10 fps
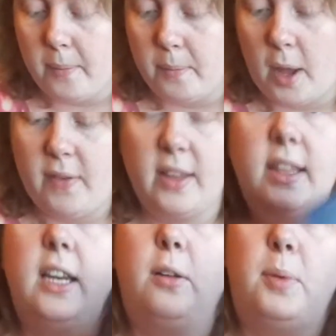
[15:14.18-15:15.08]
I've had
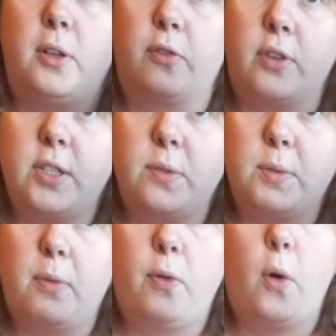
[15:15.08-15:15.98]
the little book of crystals
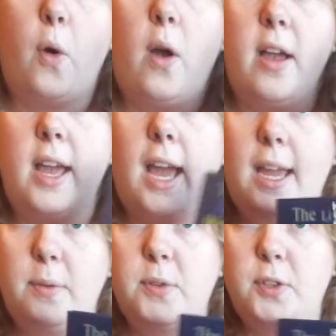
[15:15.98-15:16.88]
before.
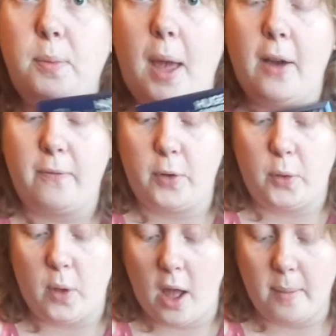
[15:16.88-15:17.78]
It was super
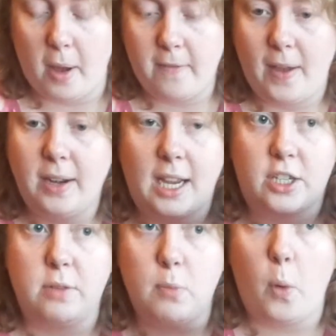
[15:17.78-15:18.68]
helpful. I found it
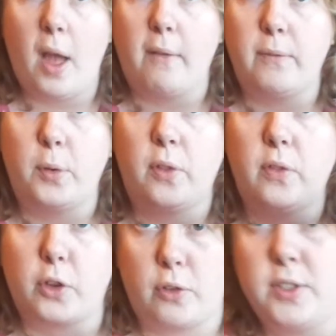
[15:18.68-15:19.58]
actually more helpful than
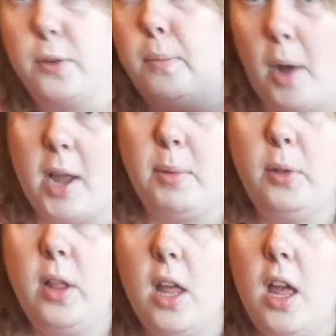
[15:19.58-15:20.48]
the Crystal
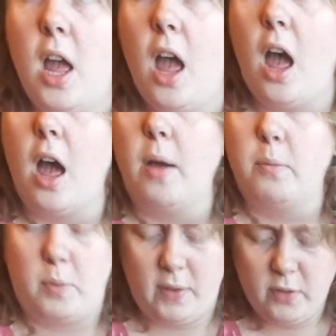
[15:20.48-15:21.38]
Bible,
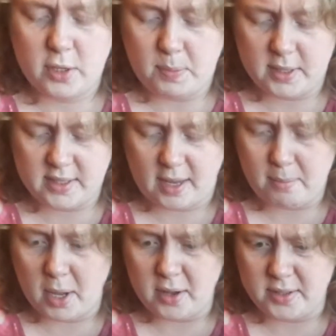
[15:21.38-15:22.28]
even though it's by the same
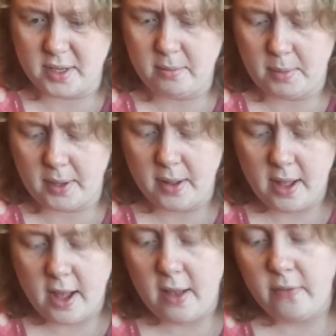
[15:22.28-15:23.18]
person. But
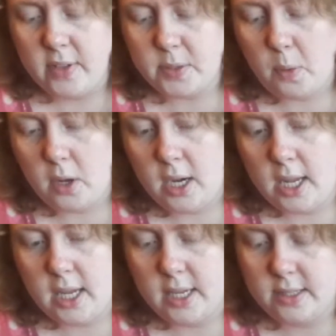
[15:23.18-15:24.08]
this one
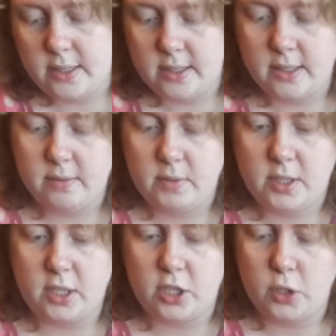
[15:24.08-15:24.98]
is
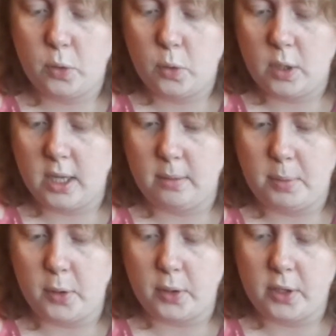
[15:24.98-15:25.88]
just a short little
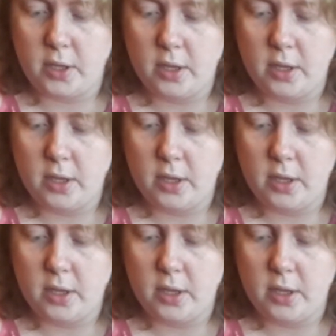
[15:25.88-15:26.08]
book.